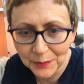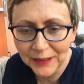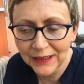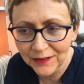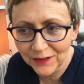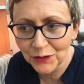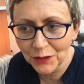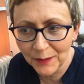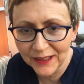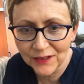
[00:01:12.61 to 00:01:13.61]
I'm here to
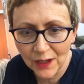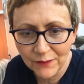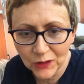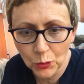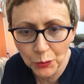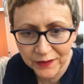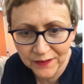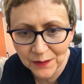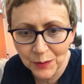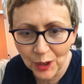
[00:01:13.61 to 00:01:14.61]
talk about the Time for
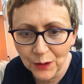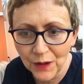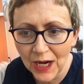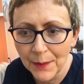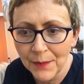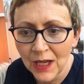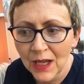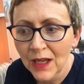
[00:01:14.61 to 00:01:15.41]
Autism programme.